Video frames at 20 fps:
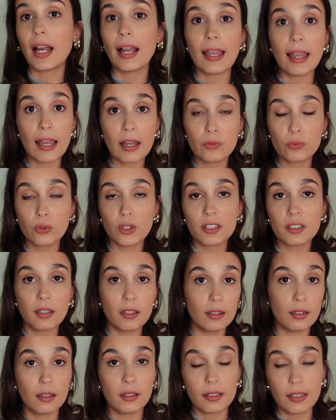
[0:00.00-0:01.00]
I have one
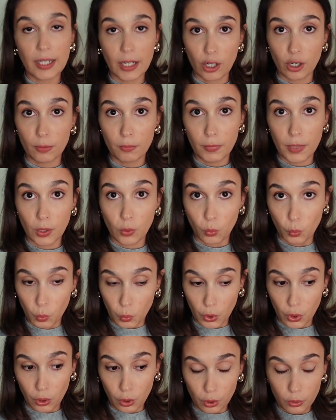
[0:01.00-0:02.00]
in a caramel
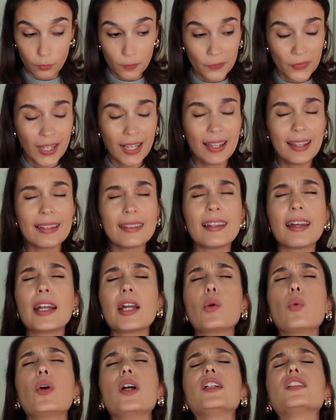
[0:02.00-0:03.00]
wool that I
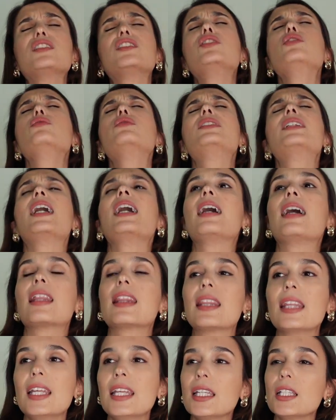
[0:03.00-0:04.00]
wear to
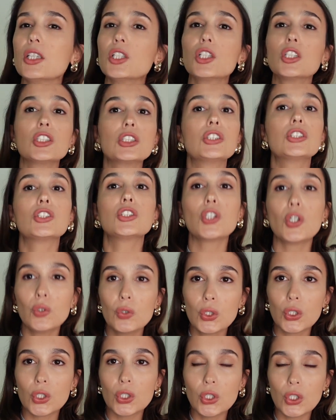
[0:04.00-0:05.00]
death. It looks
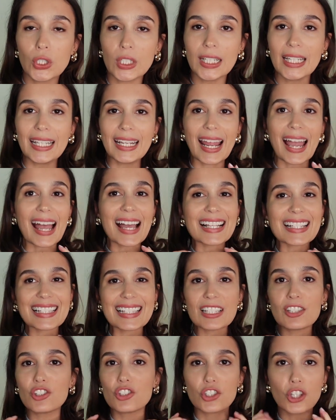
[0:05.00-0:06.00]
so good. It has
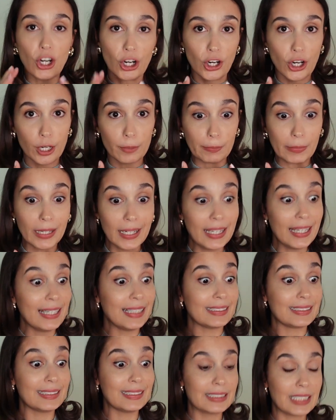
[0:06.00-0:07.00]
the charm.
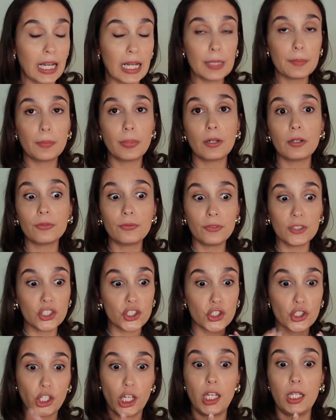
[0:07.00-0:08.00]
It's the type of
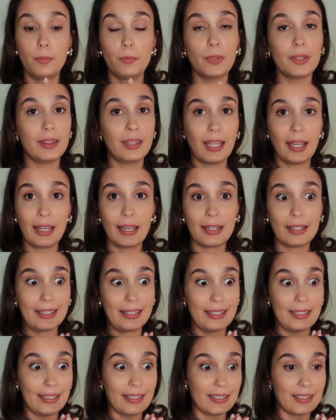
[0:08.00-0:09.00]
shape that
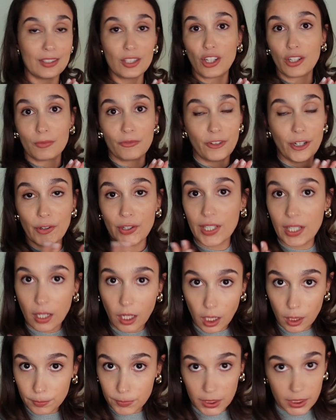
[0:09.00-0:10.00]
is not very
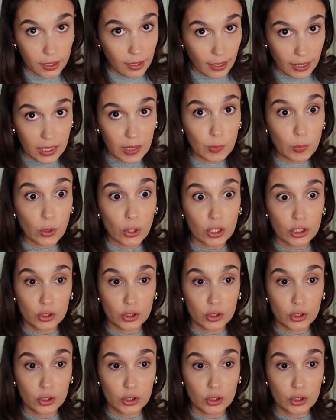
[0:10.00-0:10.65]
common anymore.